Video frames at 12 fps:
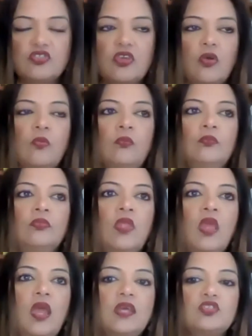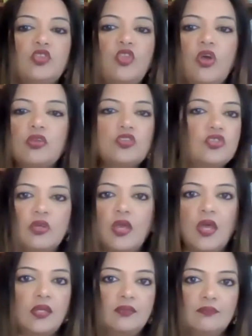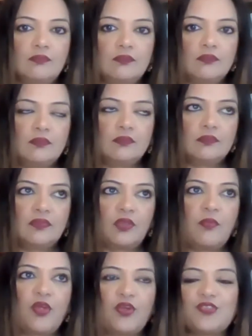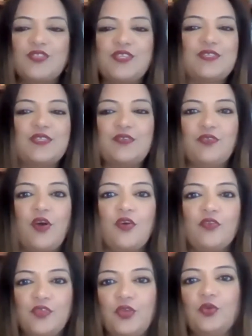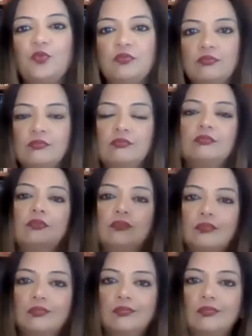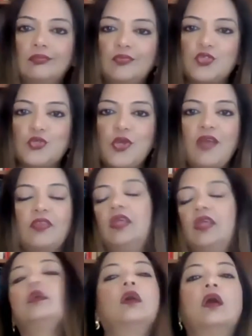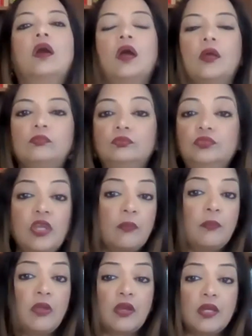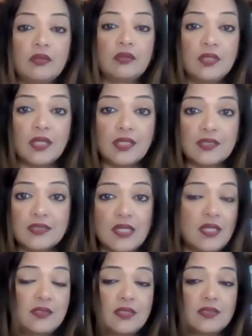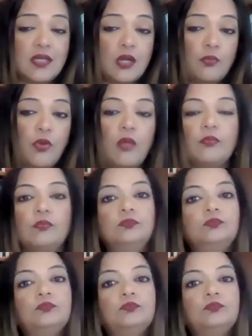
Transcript: So as long as you're not, the marriage doesn't involve you traveling, you can get married here in the United States. That's not a problem.